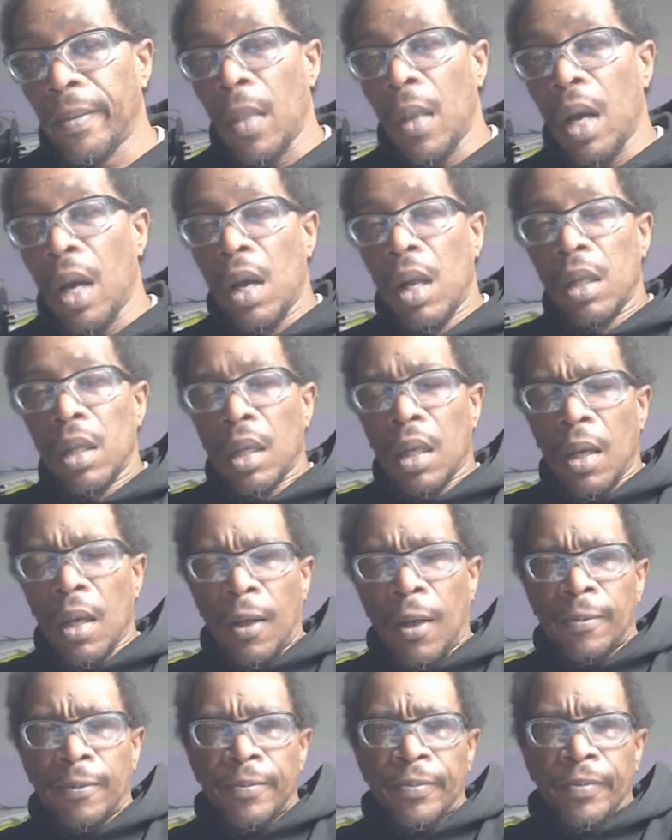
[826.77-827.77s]
all in
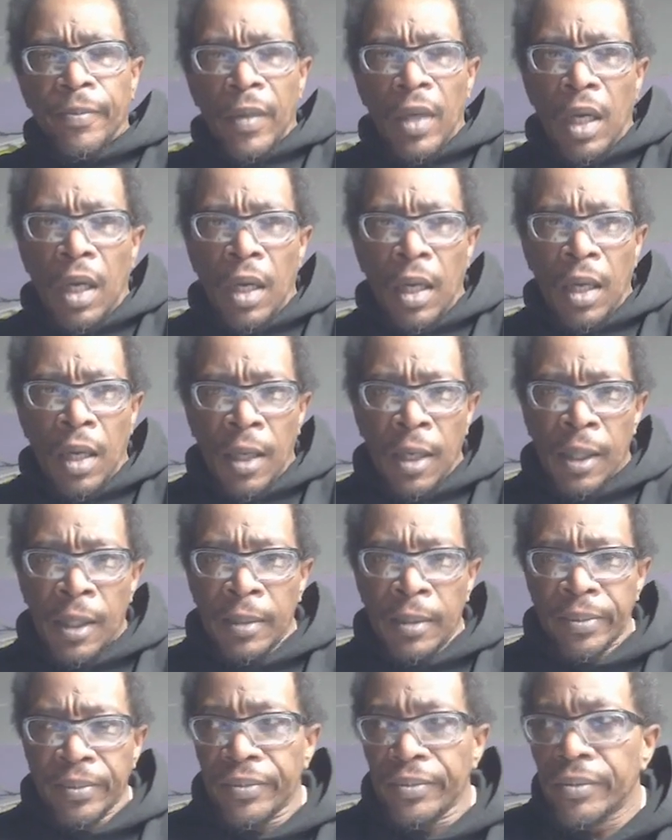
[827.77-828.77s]

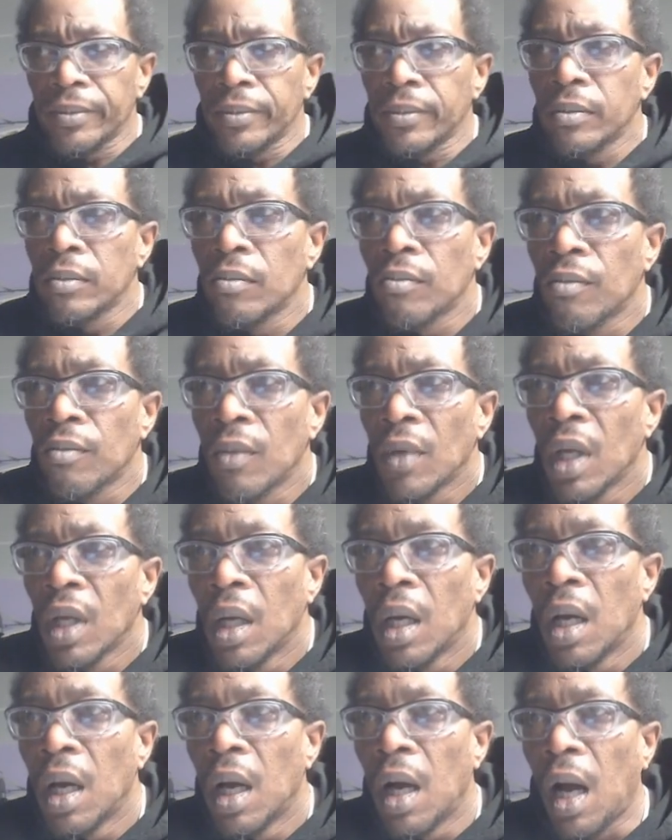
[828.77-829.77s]
all,
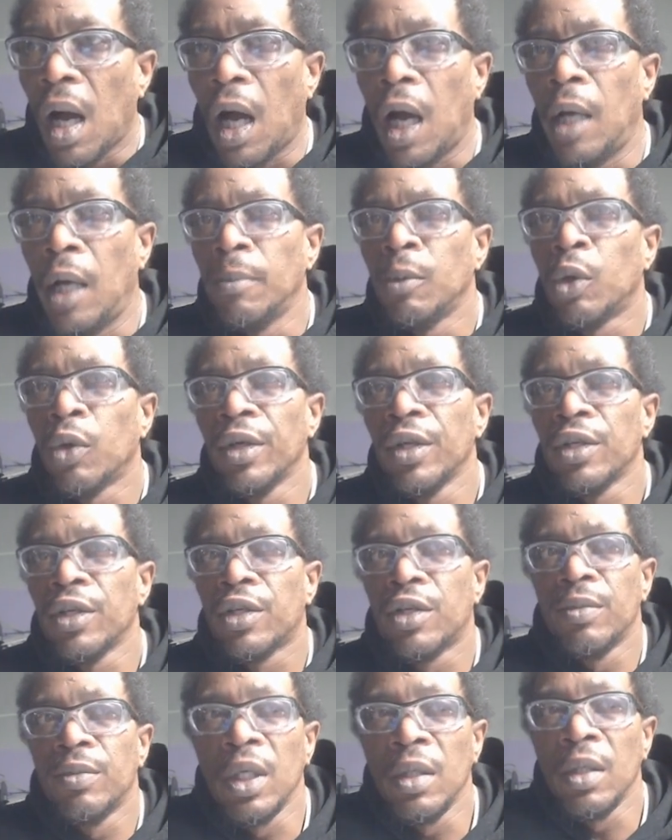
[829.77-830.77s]
I'm going
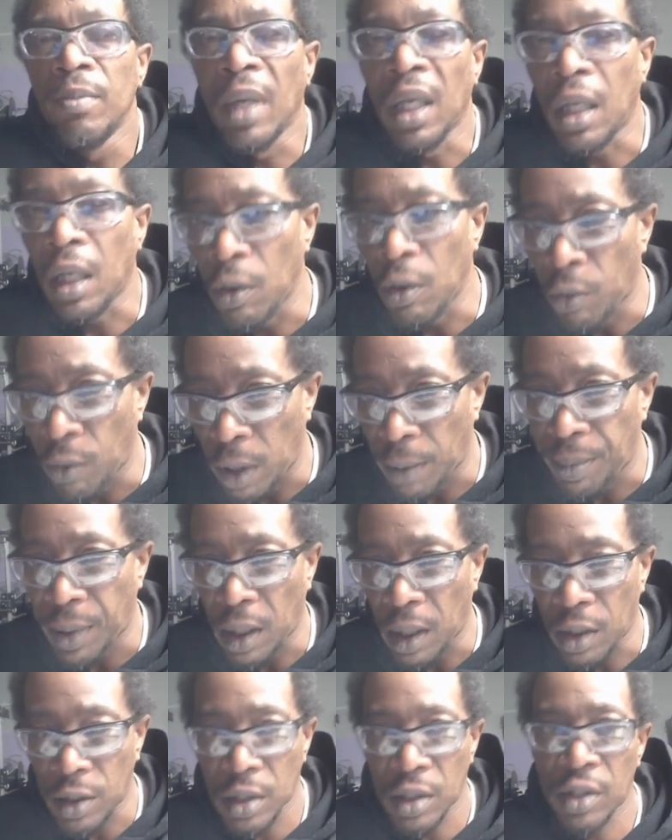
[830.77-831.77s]
to be making web
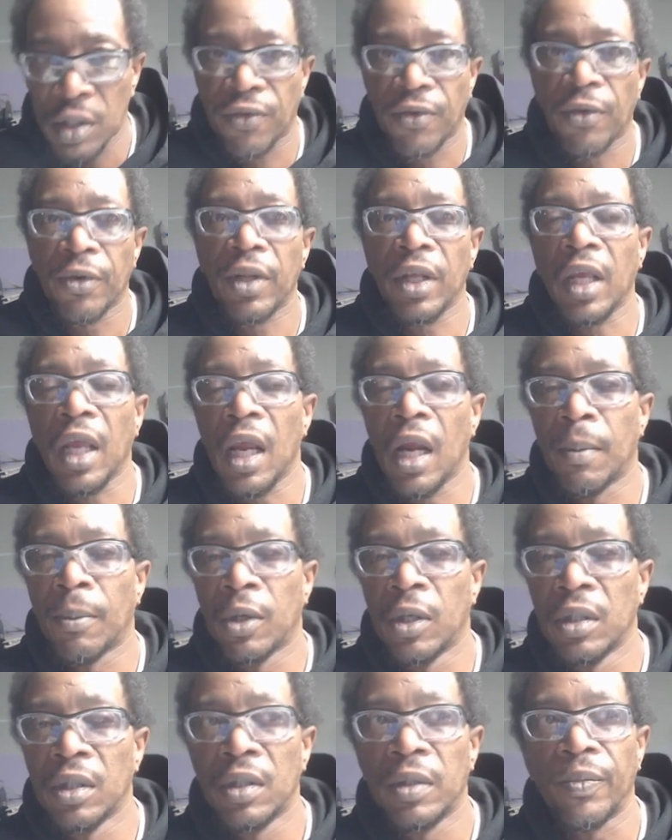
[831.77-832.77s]
pages for the
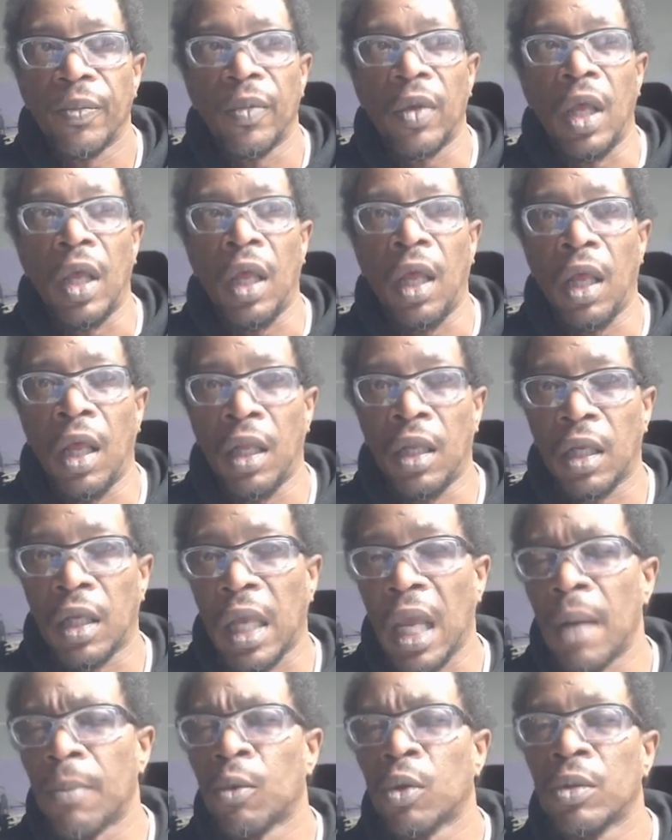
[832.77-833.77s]
camera, and the
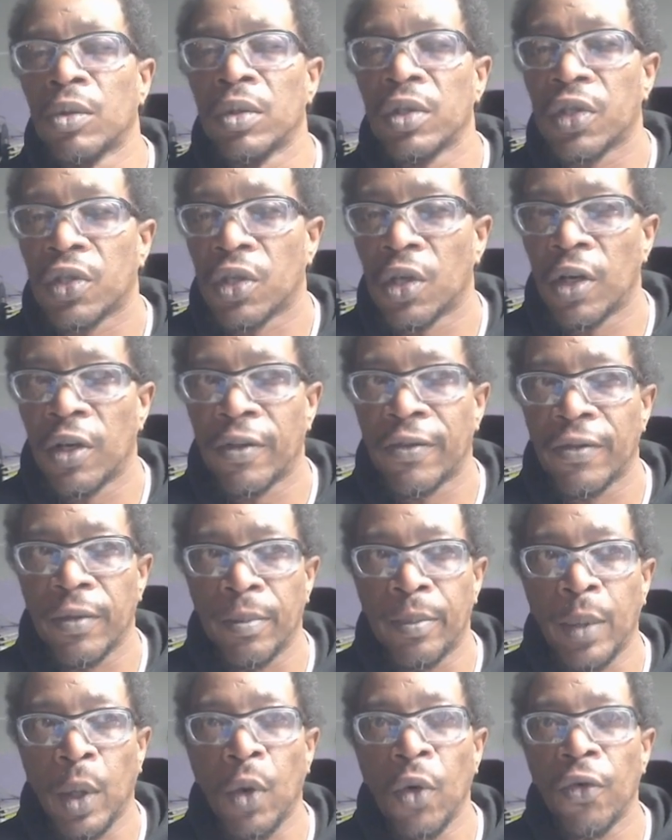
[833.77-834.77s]
camera will serve
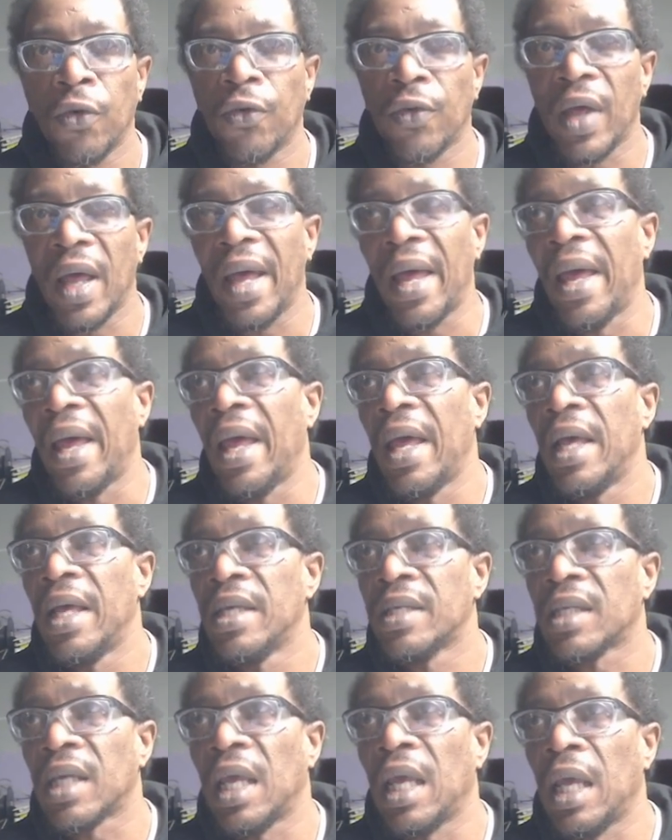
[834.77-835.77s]
both
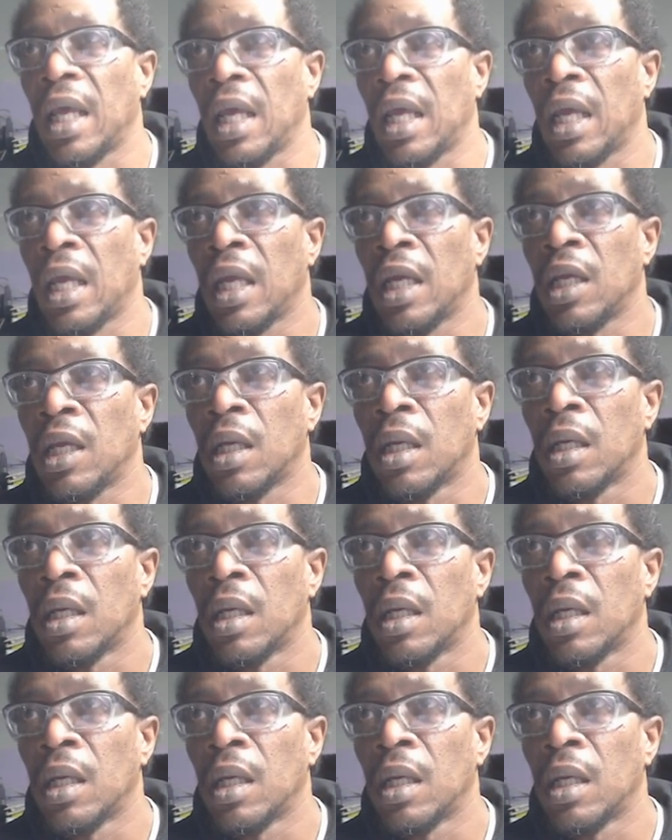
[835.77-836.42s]
as a